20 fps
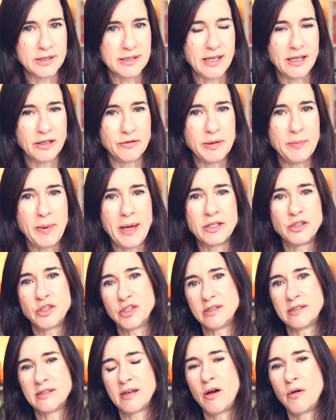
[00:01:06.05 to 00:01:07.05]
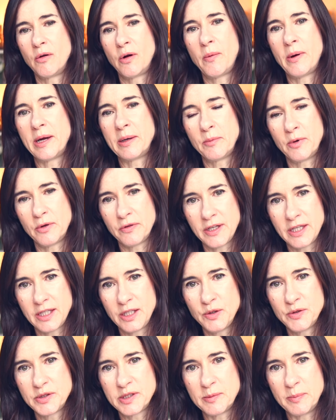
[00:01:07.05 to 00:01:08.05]
salary pensions aren't quite what they
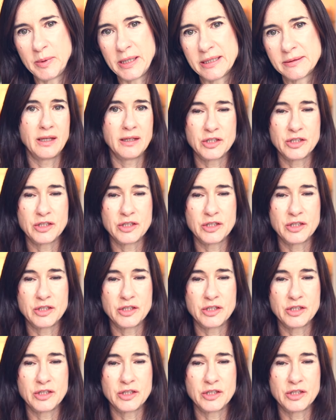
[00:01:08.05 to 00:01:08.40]
used to be.